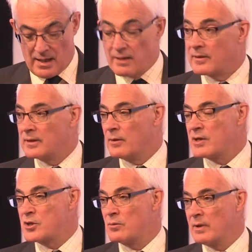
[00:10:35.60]
I
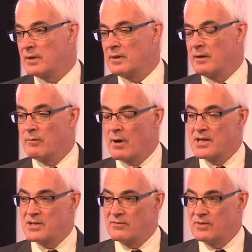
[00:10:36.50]
question whether a
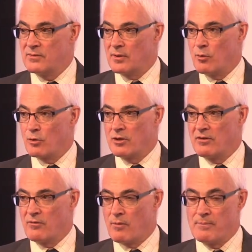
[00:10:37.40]
rise of even
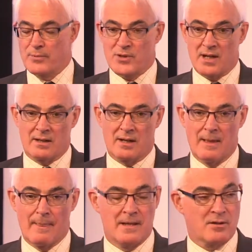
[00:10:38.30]

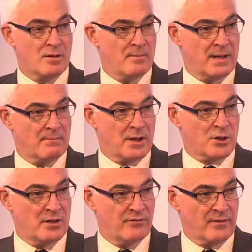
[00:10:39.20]
0.25% is going to make
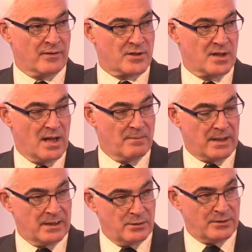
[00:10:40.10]
much difference.
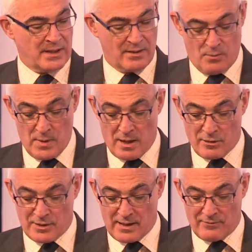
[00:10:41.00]
But I do think we are
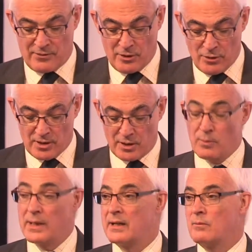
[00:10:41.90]
going to have to look at the
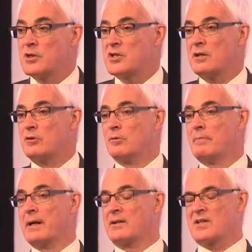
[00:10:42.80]
way in which central
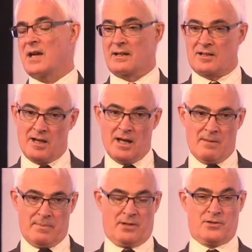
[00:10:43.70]
banks
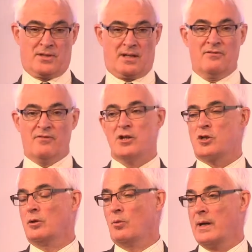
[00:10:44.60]
act, because the
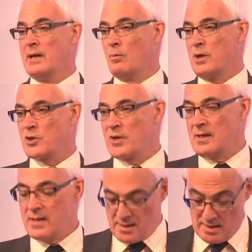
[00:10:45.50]
conventional way in which
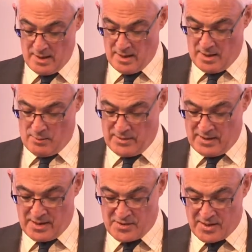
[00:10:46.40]
they did, where they
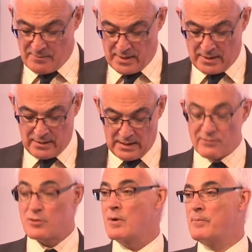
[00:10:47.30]
did something and
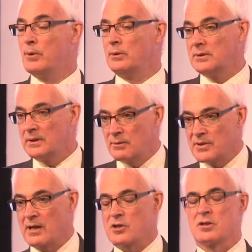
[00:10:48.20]
levers were pulled and there
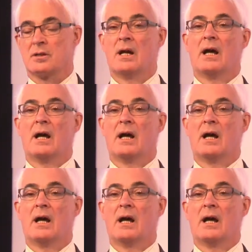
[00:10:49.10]
was action,